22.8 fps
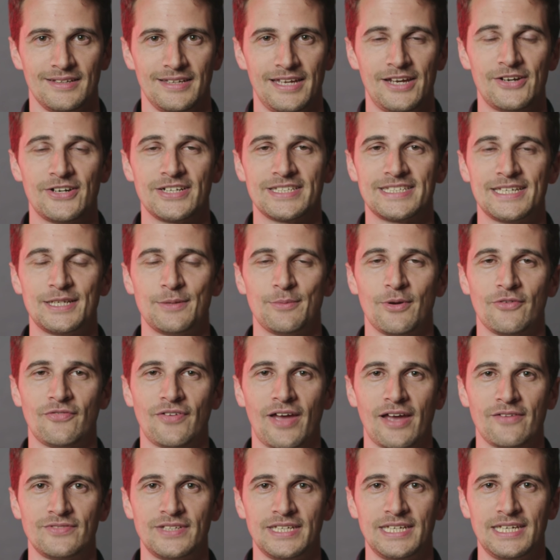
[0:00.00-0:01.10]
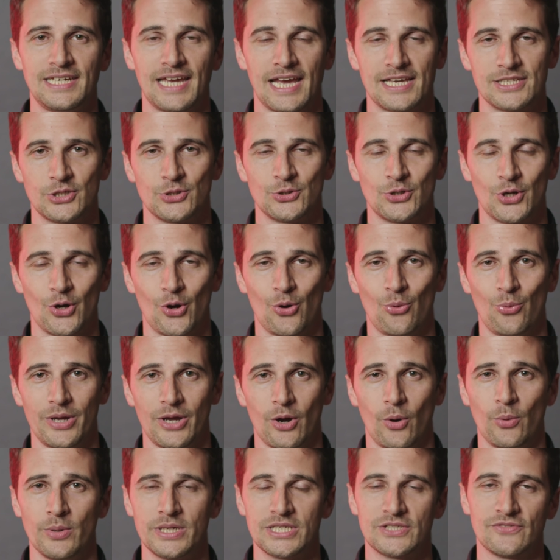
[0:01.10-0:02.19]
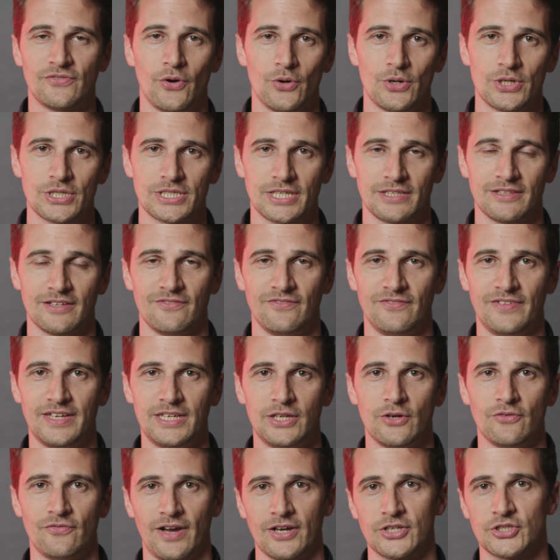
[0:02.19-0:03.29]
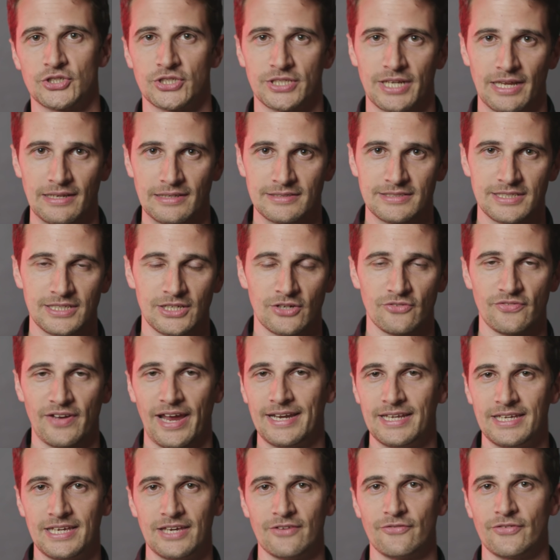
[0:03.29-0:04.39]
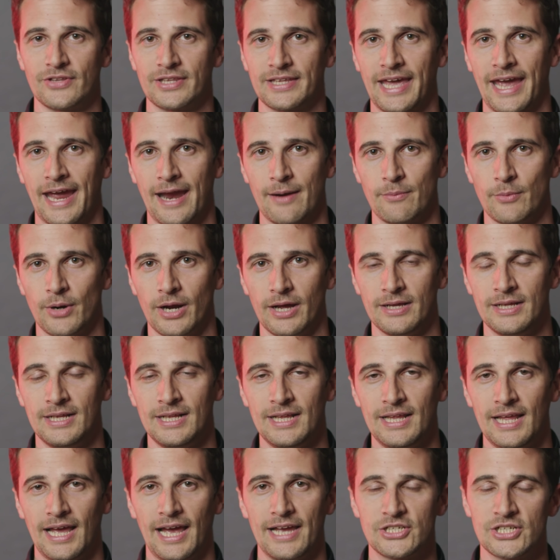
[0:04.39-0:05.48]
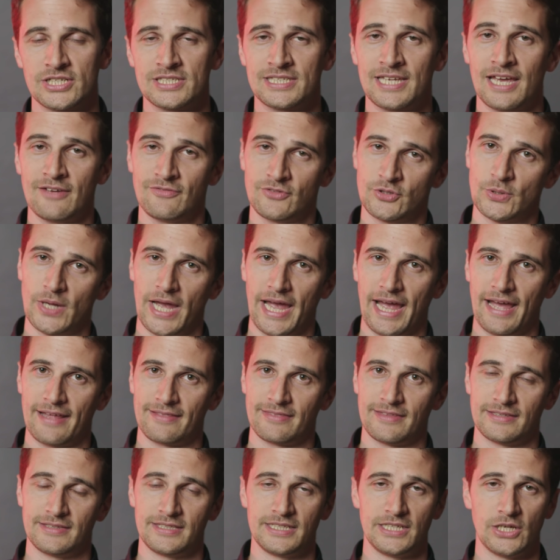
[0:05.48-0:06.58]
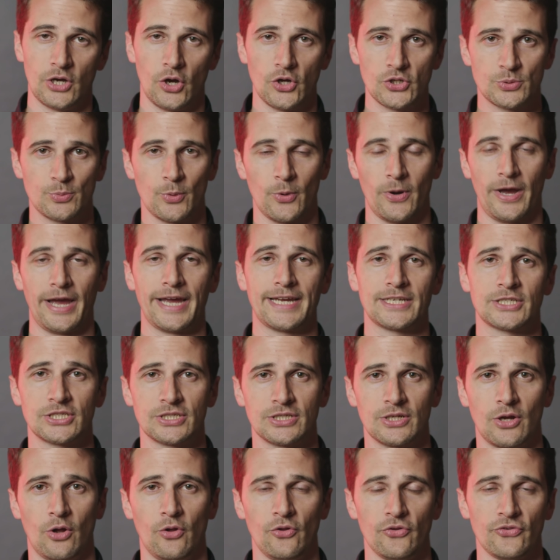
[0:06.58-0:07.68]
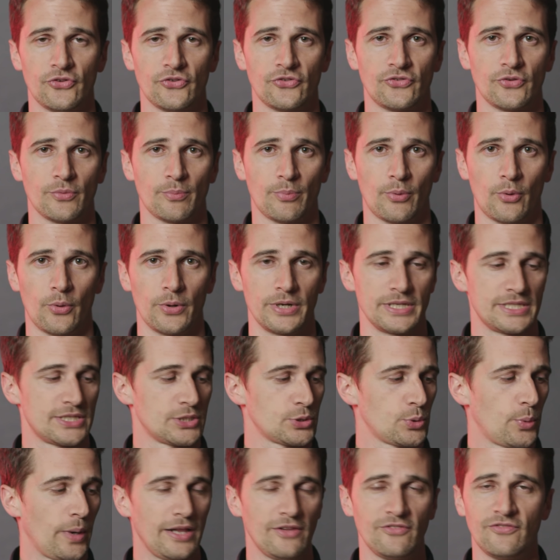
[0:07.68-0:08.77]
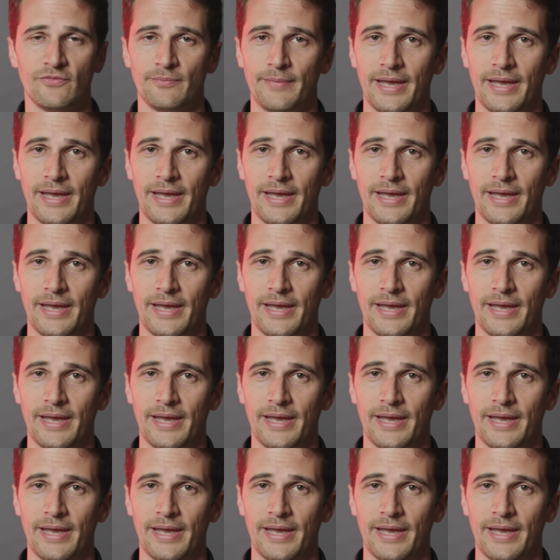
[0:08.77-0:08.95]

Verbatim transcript: Here at Cinema five D, as you know, we always focus on the video functionality of any given camera. I just have to add that the Osmo Action also supports twelve